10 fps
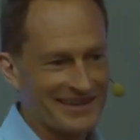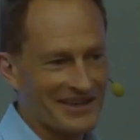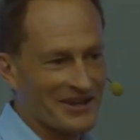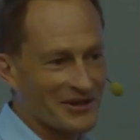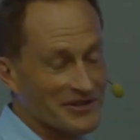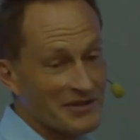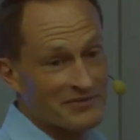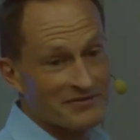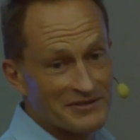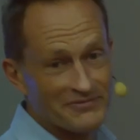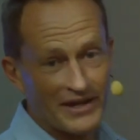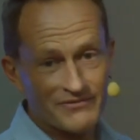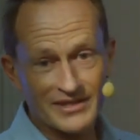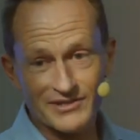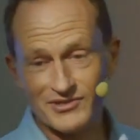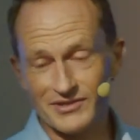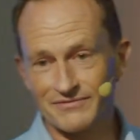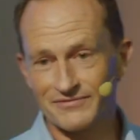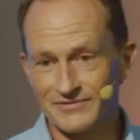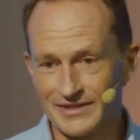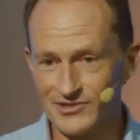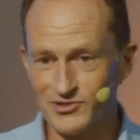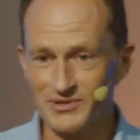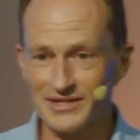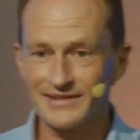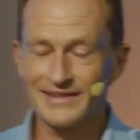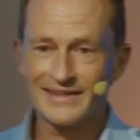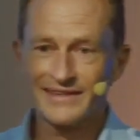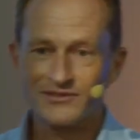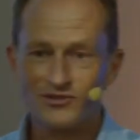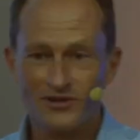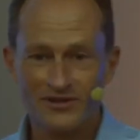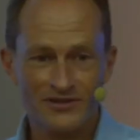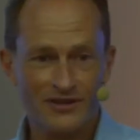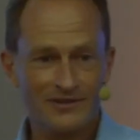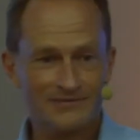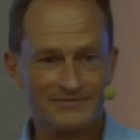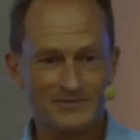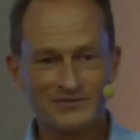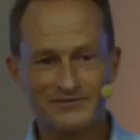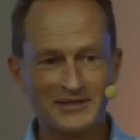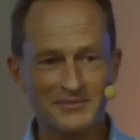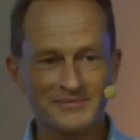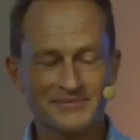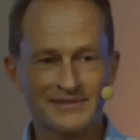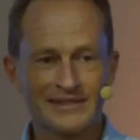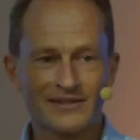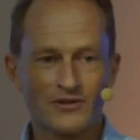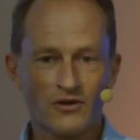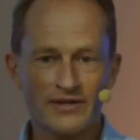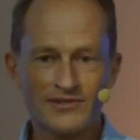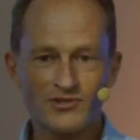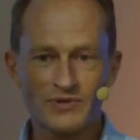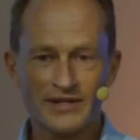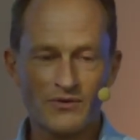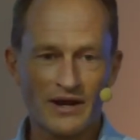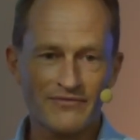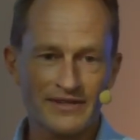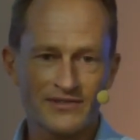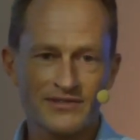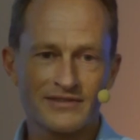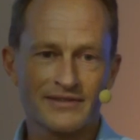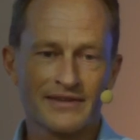155 years of history. Started all with film, long history in graphics.